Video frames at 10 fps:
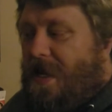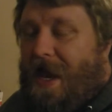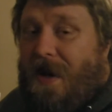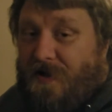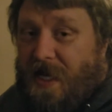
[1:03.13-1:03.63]

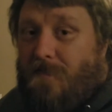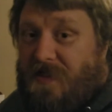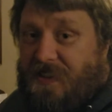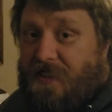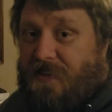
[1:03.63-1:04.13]

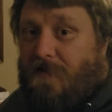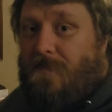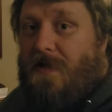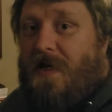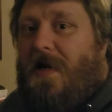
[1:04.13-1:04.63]
Entertainment
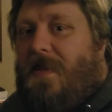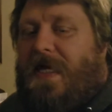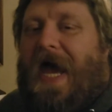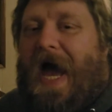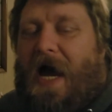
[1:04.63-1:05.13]
System,
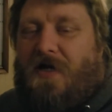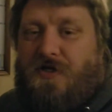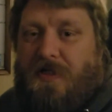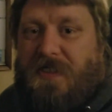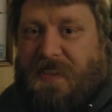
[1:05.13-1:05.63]
the
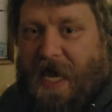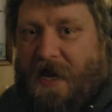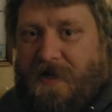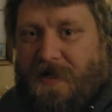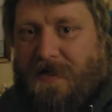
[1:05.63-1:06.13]
action
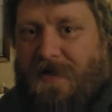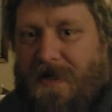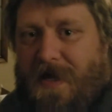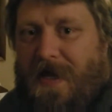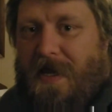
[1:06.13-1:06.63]
set.
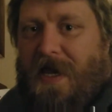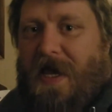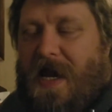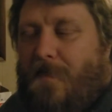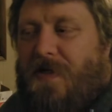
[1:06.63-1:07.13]

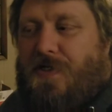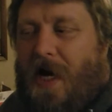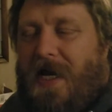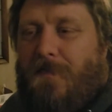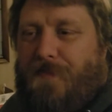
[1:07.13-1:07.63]
And I've been
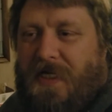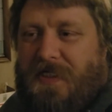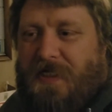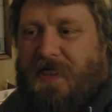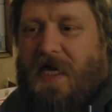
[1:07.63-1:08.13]
trying to piece
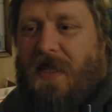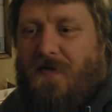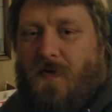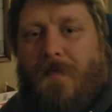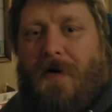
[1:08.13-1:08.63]
it together
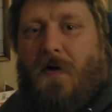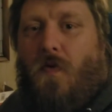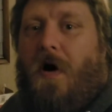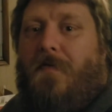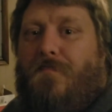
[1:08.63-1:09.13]
one by
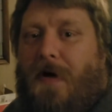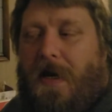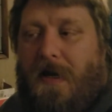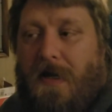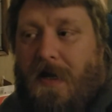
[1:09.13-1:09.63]
one,
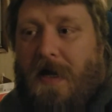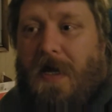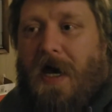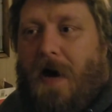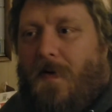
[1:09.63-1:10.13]
but
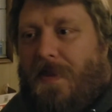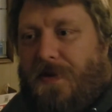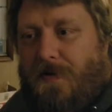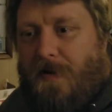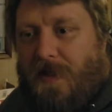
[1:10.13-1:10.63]
I went
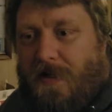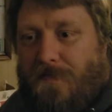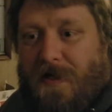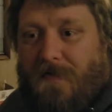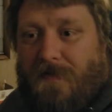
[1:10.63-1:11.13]
through a little
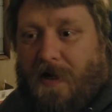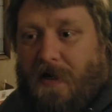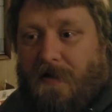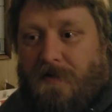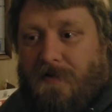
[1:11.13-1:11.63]
bit of
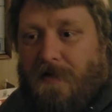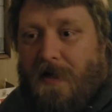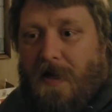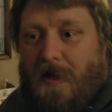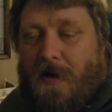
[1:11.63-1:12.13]
a
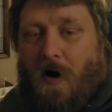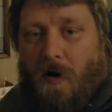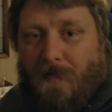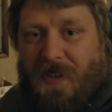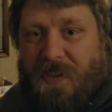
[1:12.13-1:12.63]

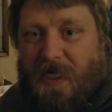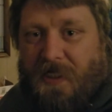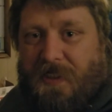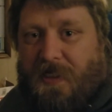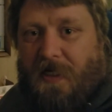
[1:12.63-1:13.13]

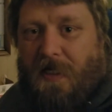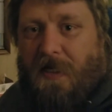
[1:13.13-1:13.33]
homelessness.